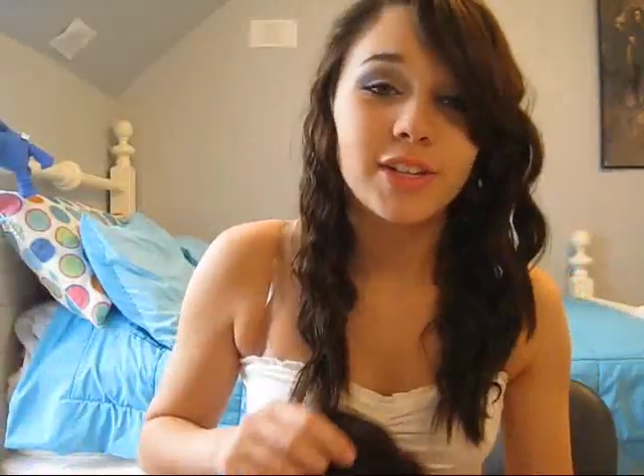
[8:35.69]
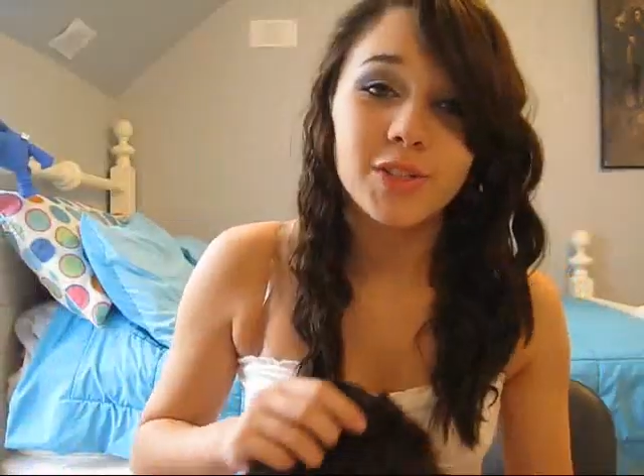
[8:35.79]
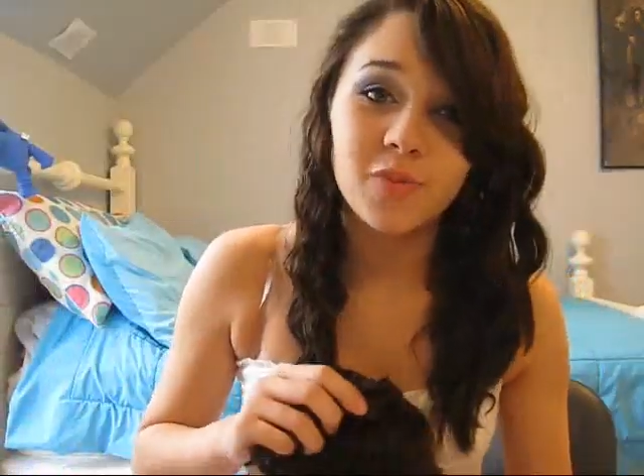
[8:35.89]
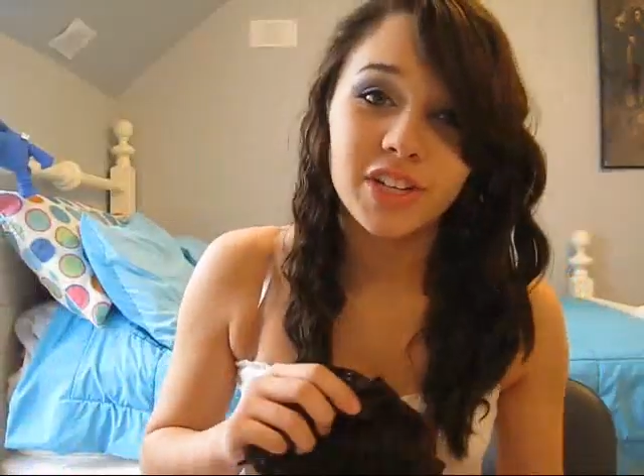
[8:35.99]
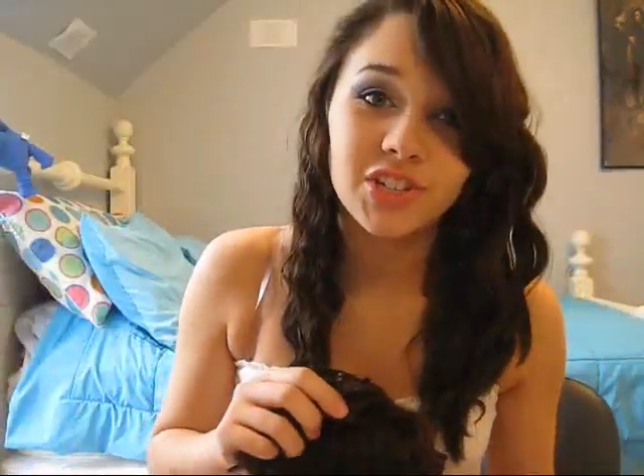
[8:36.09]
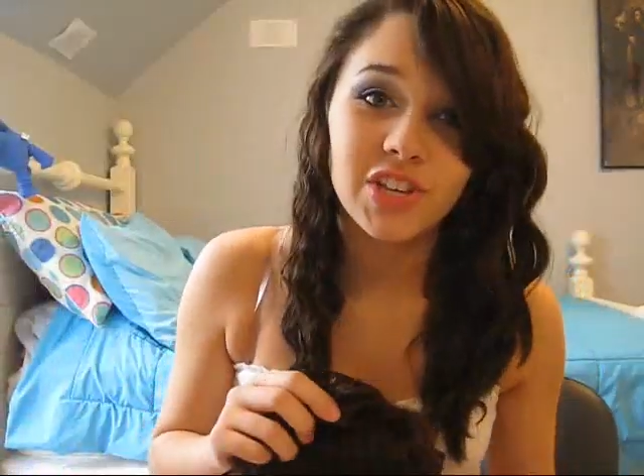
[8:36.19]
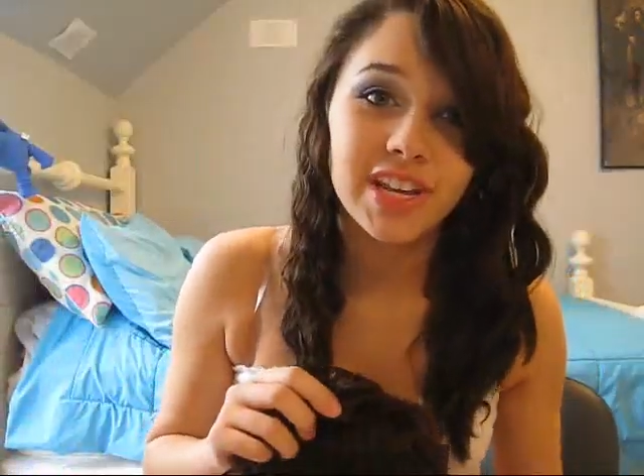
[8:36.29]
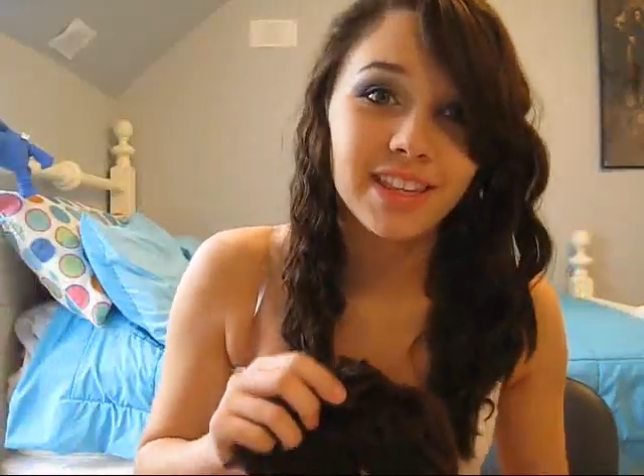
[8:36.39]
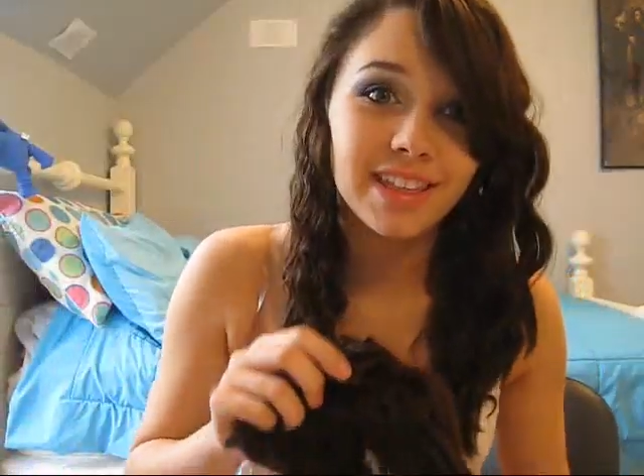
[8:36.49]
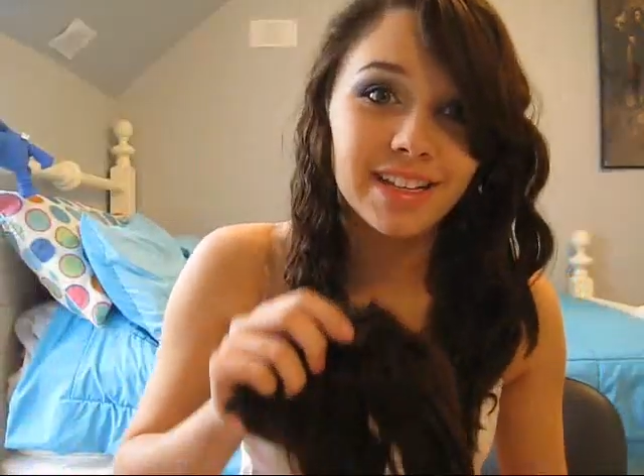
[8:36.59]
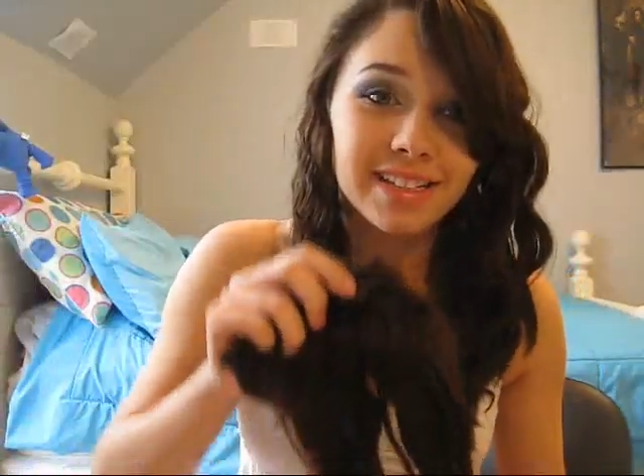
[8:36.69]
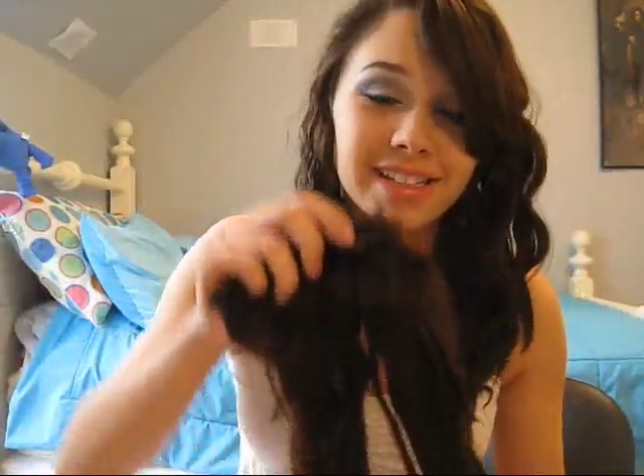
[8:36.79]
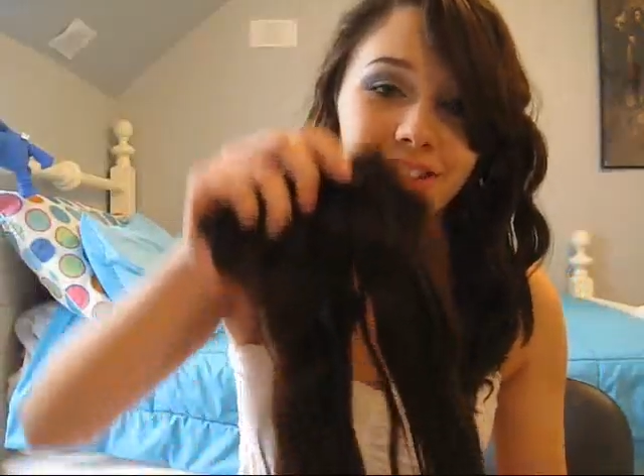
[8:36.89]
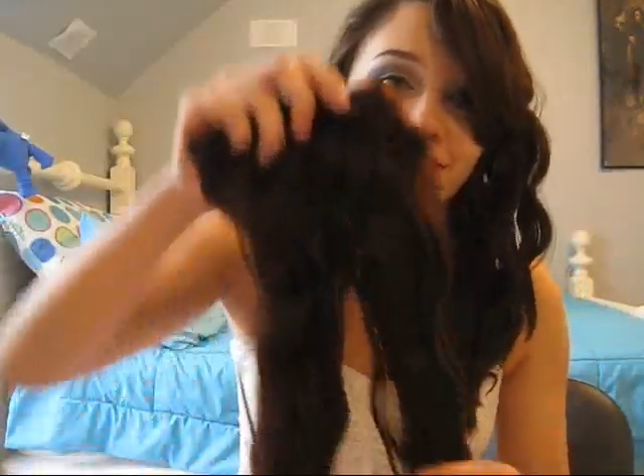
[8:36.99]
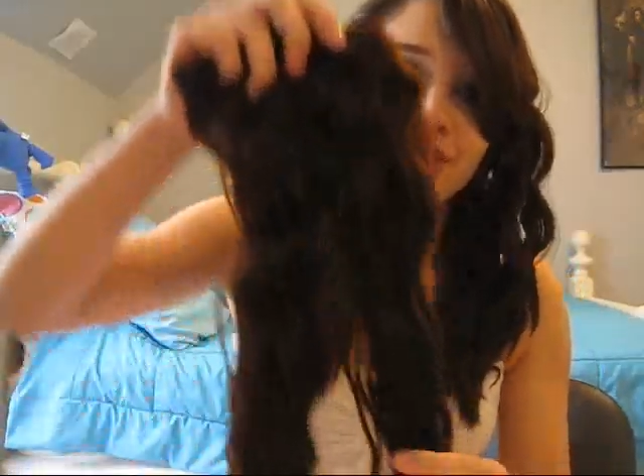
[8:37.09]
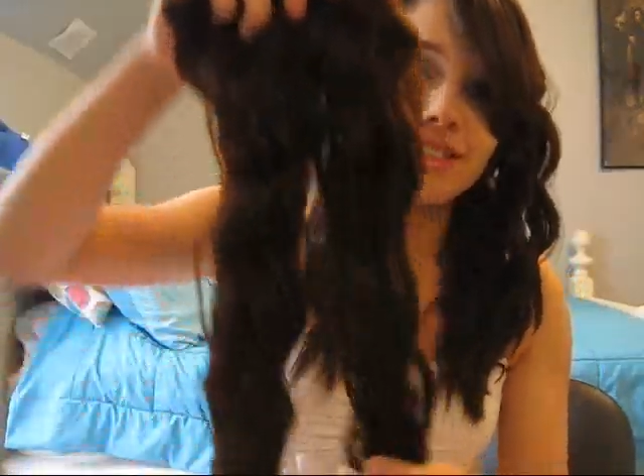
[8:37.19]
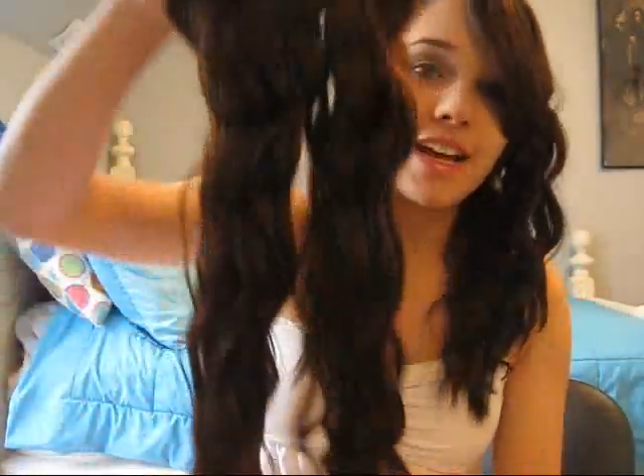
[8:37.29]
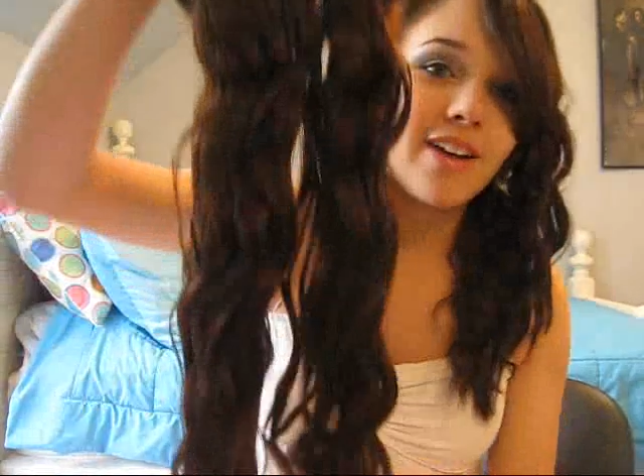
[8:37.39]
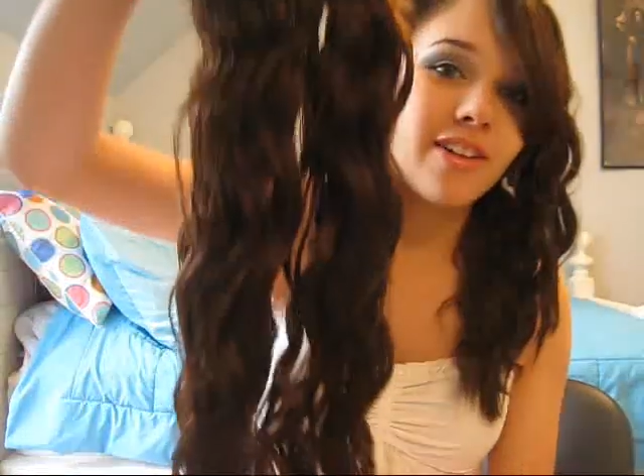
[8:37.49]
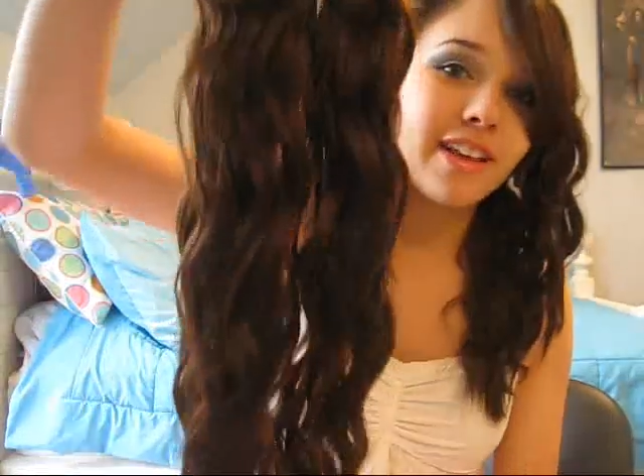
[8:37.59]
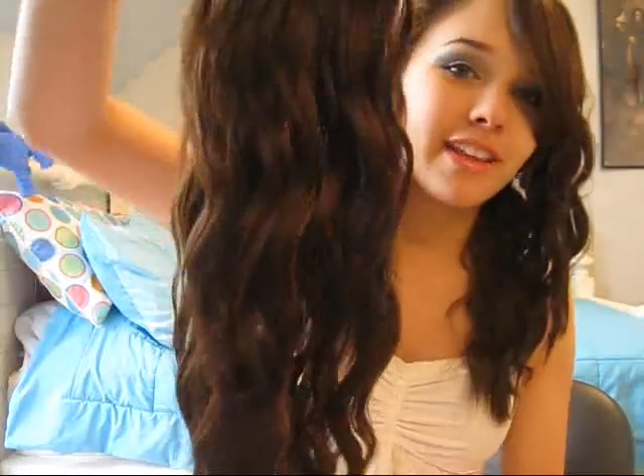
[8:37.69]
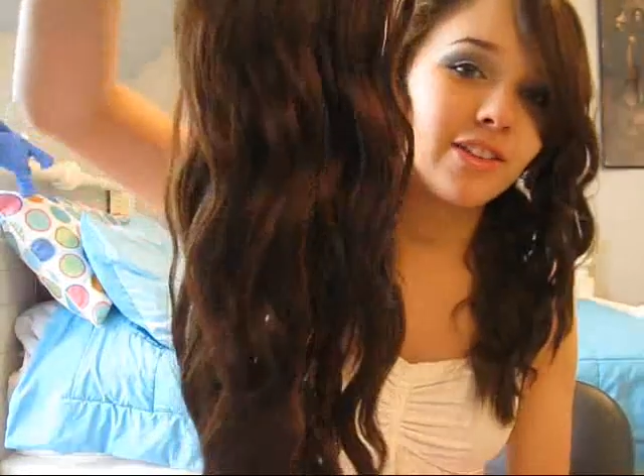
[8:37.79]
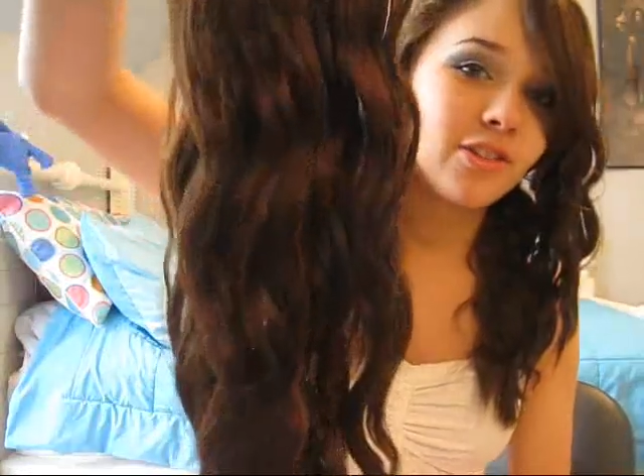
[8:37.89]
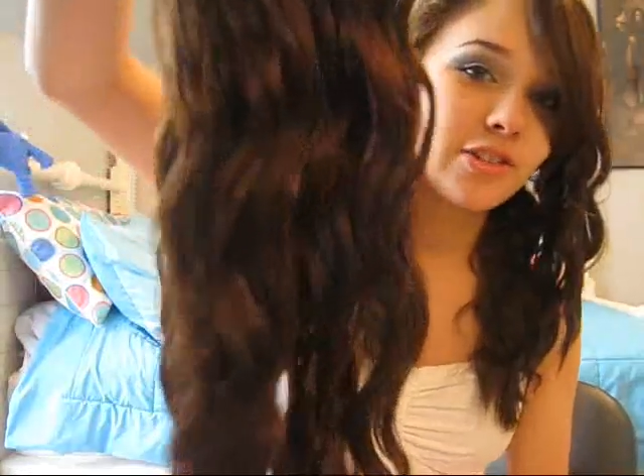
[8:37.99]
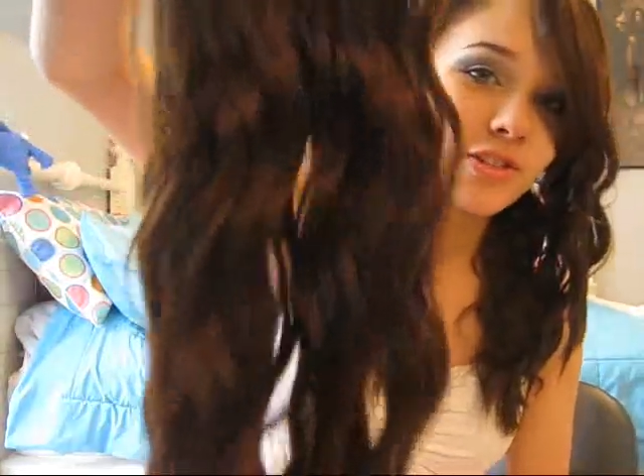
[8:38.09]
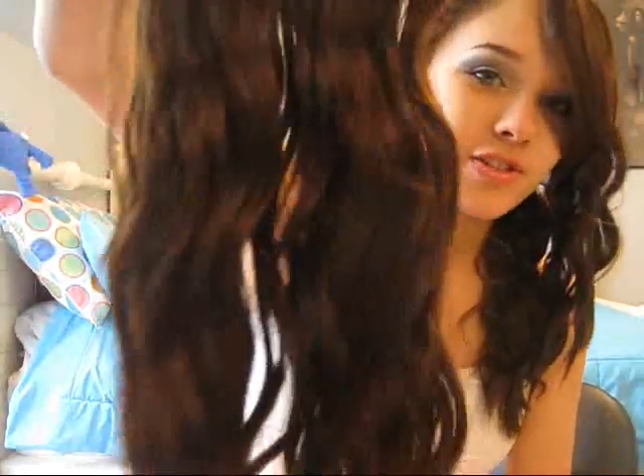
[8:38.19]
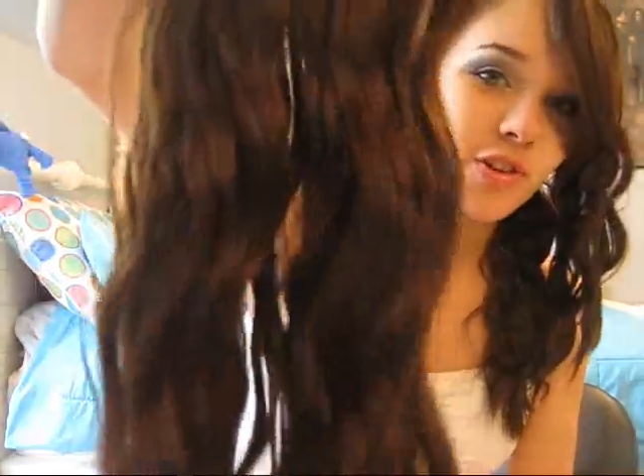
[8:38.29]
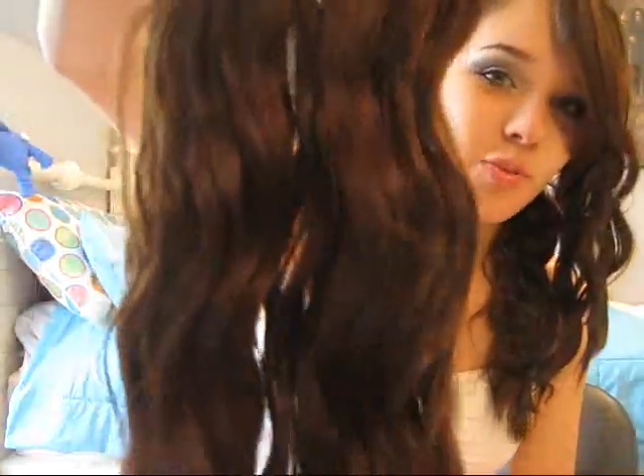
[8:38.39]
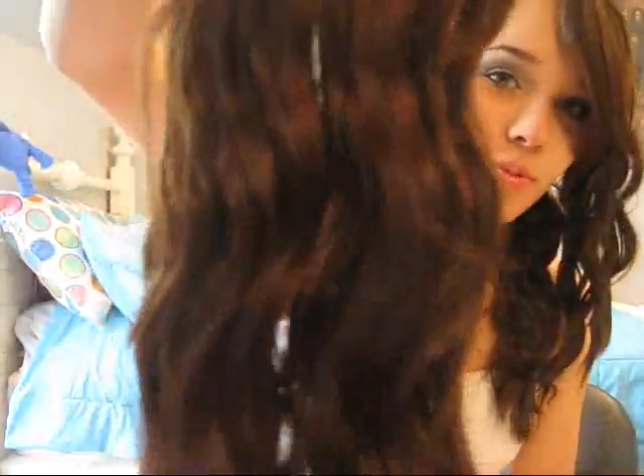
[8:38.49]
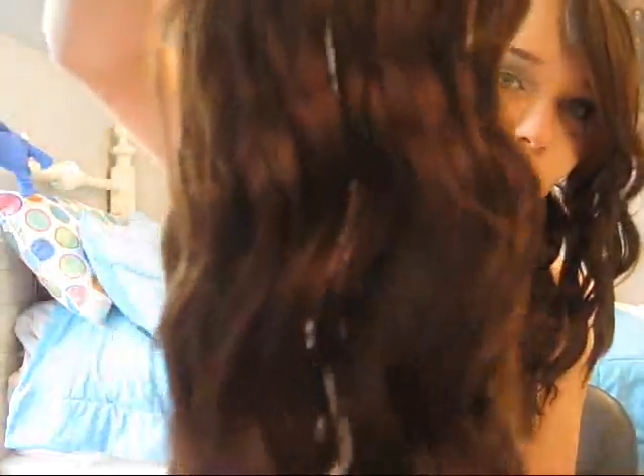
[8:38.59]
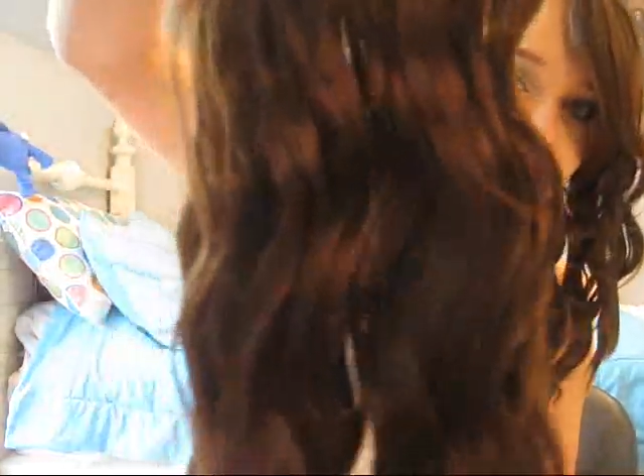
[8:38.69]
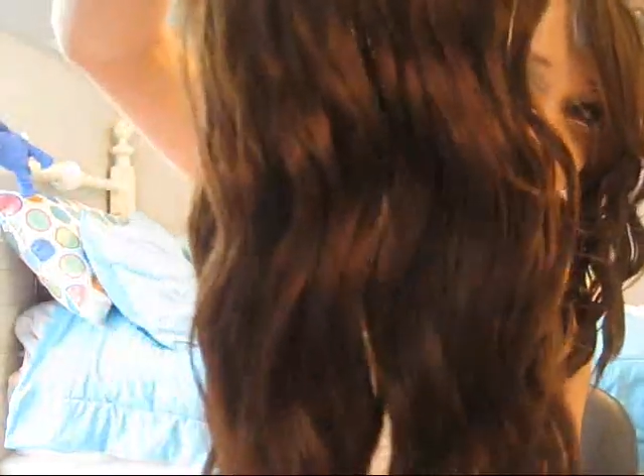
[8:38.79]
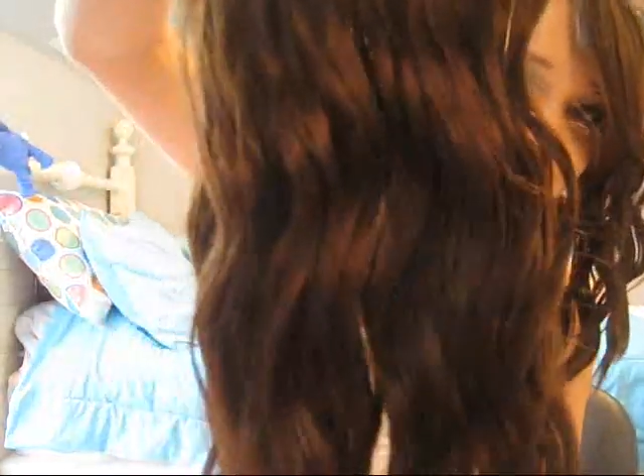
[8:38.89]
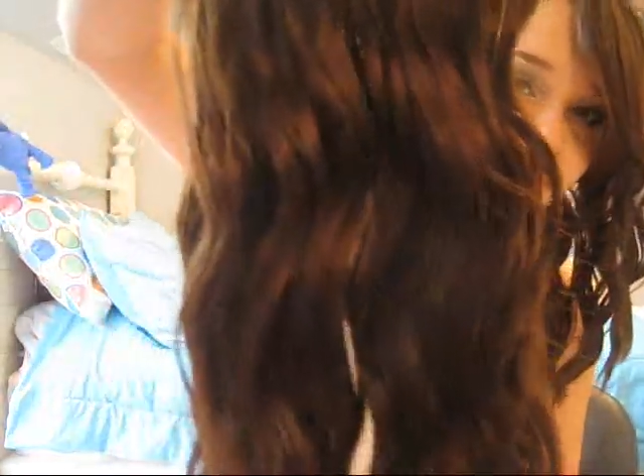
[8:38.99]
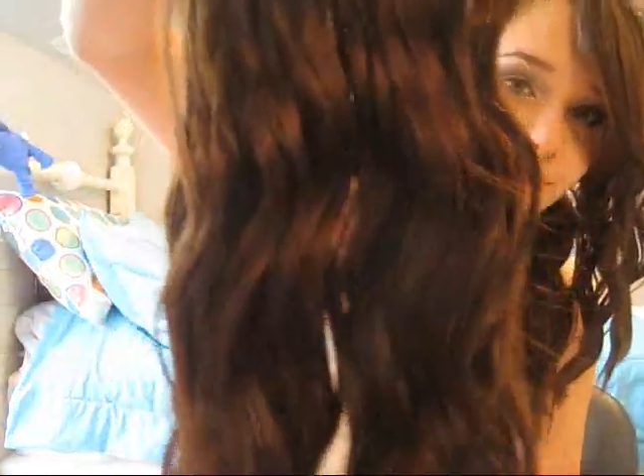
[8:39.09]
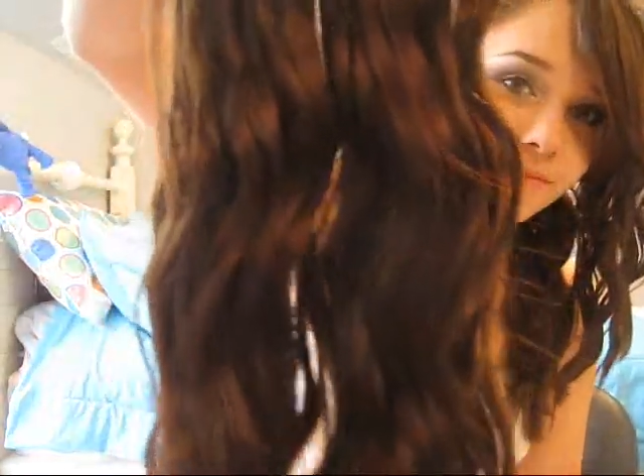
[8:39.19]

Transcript: I just finished taking the extensions out and it looks so pretty.